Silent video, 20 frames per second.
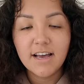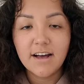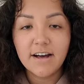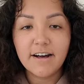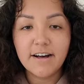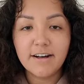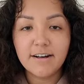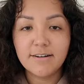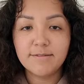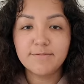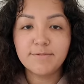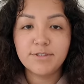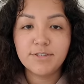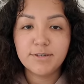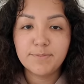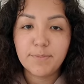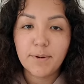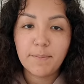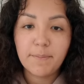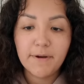
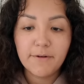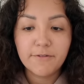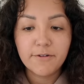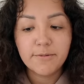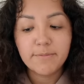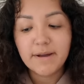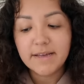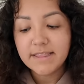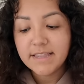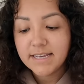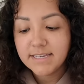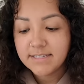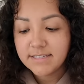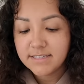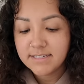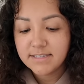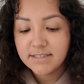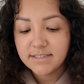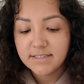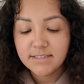to prepare for my
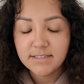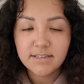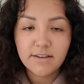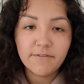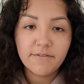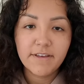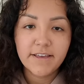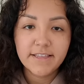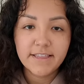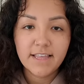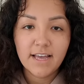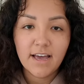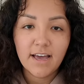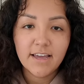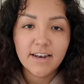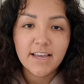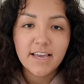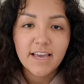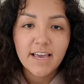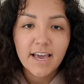lessons and stuff like
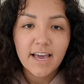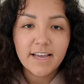that,